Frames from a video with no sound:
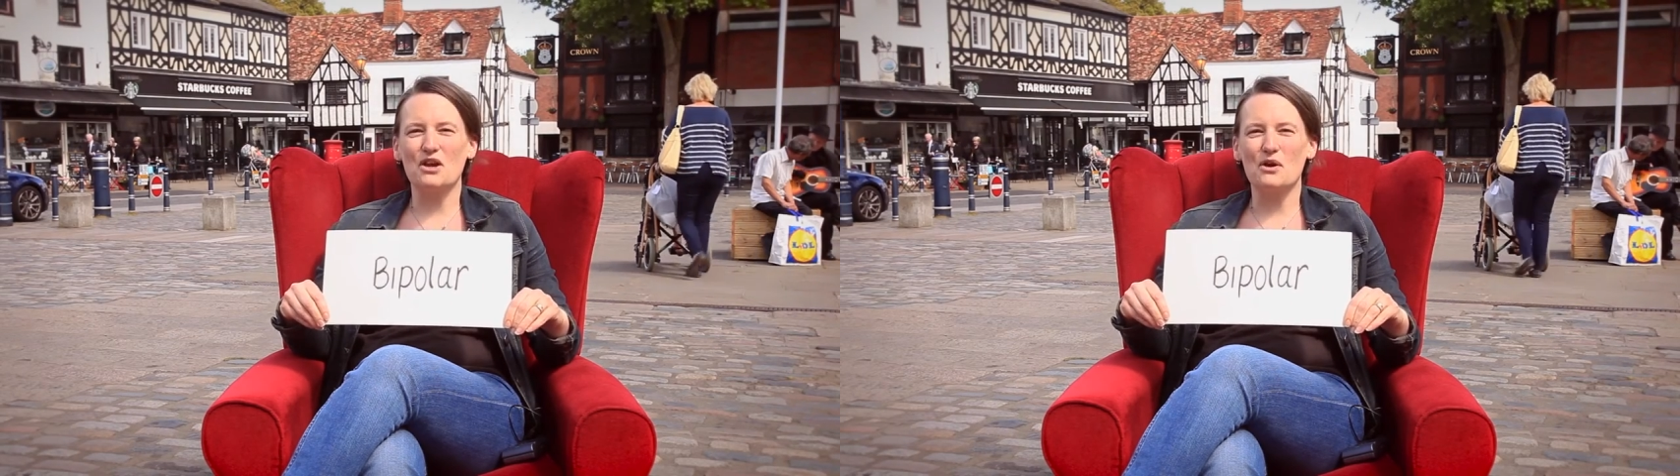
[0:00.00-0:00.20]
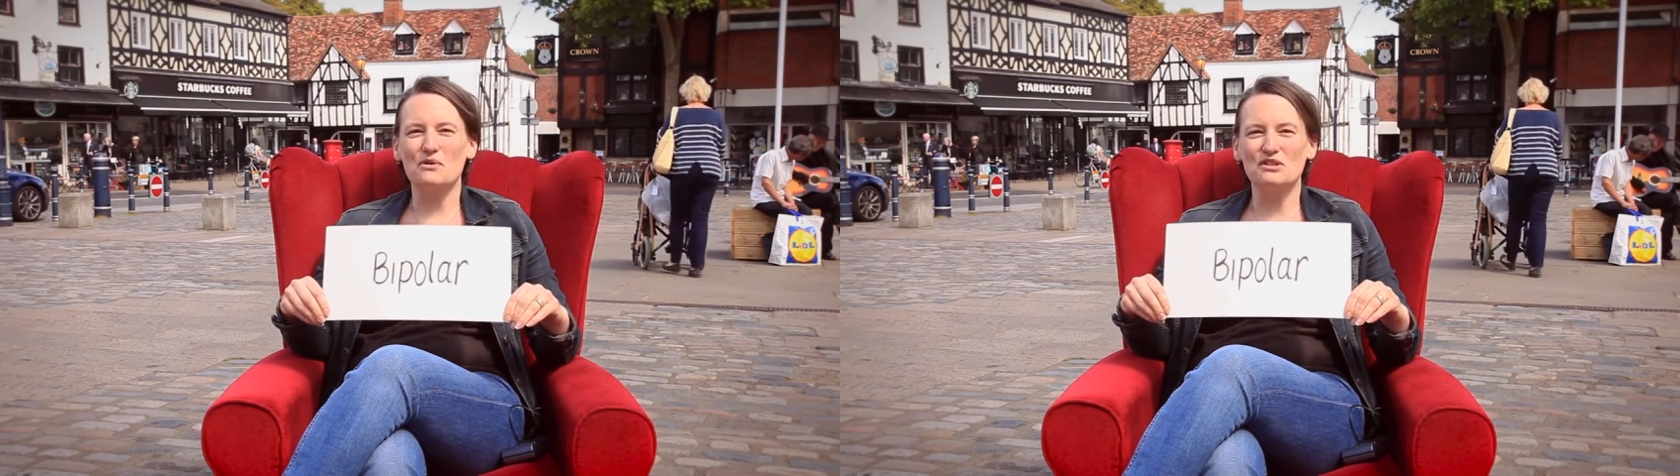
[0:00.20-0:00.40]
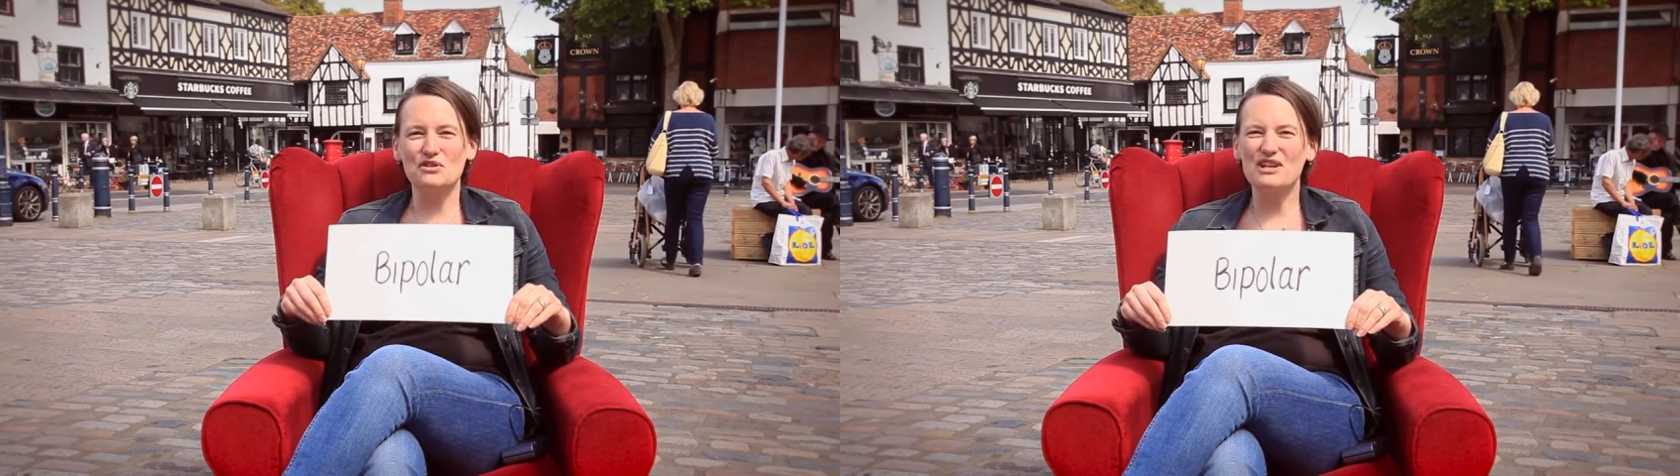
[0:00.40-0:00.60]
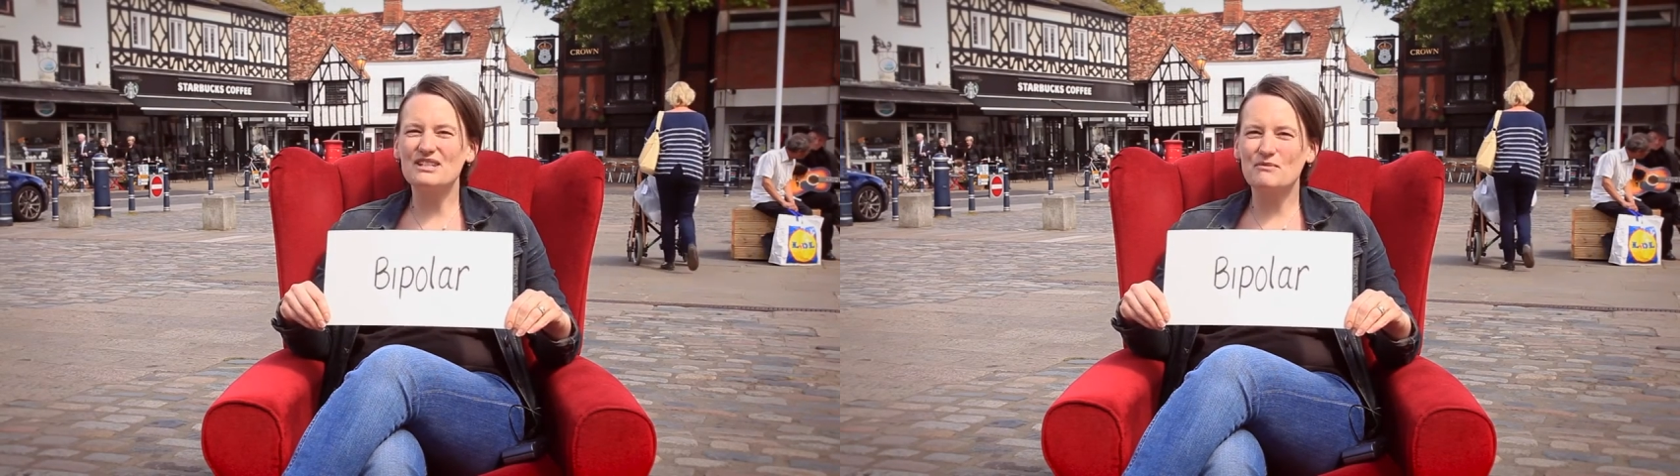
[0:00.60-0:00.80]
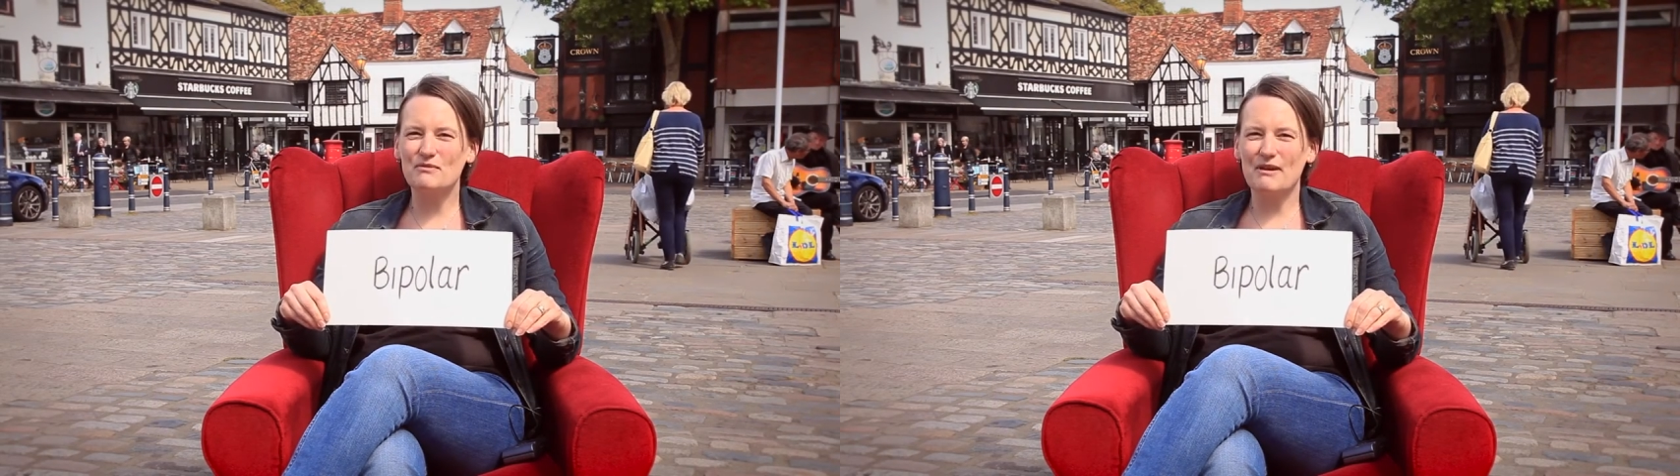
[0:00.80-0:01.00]
So it's
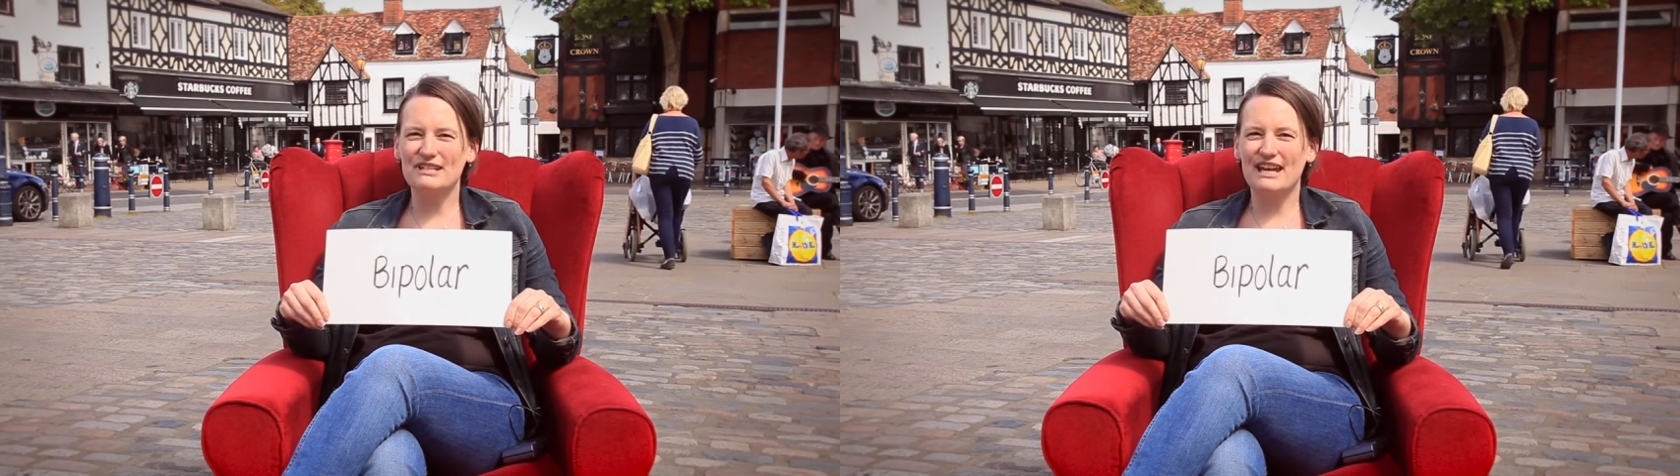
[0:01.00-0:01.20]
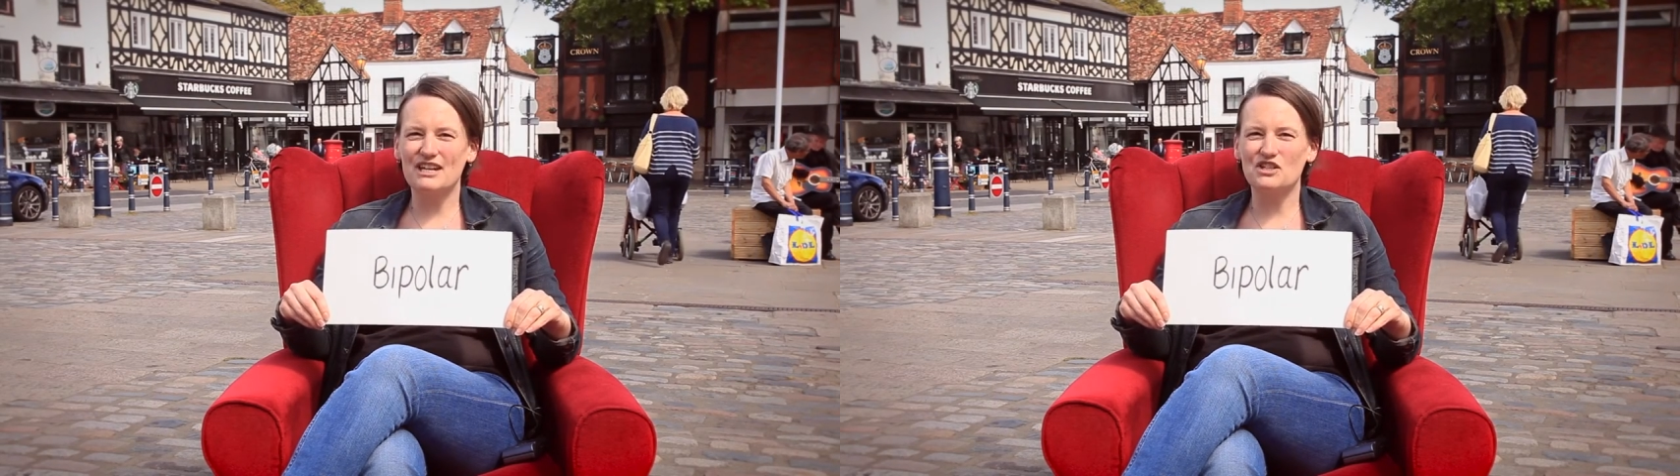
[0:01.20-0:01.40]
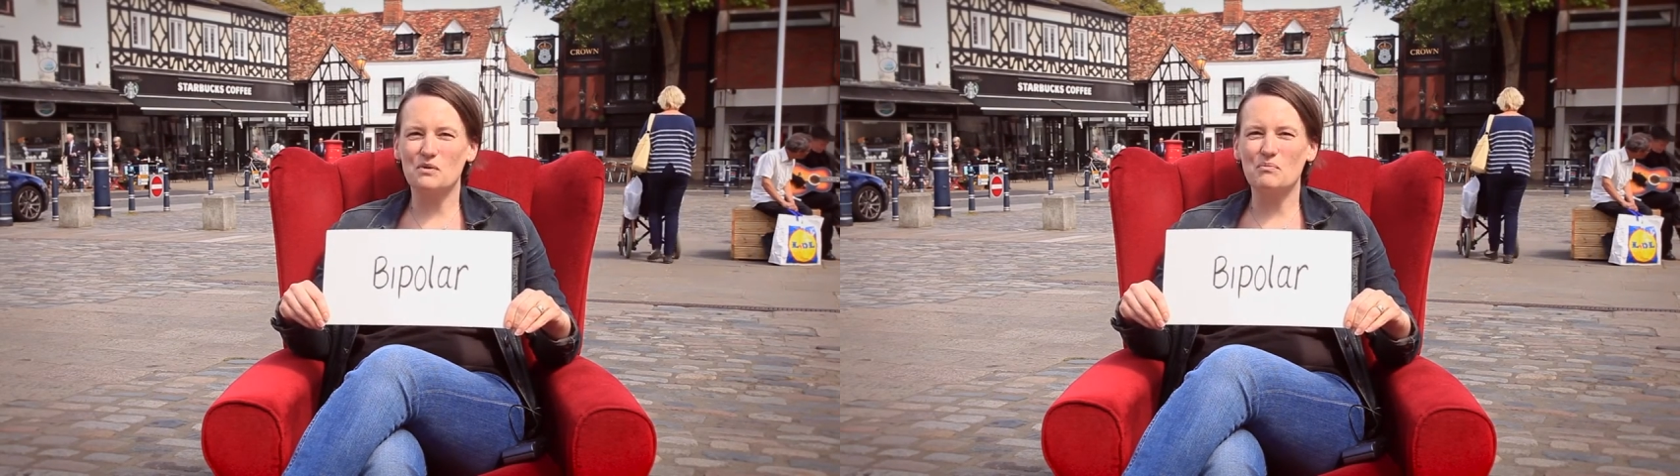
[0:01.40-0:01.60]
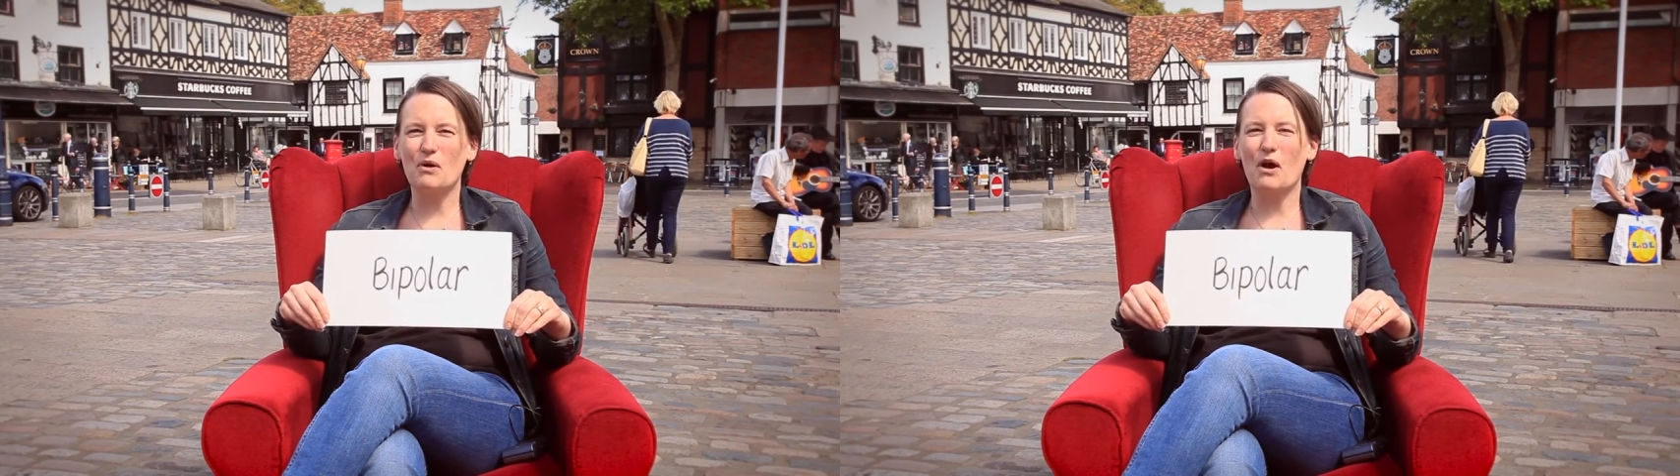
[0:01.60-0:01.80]
treated with medication,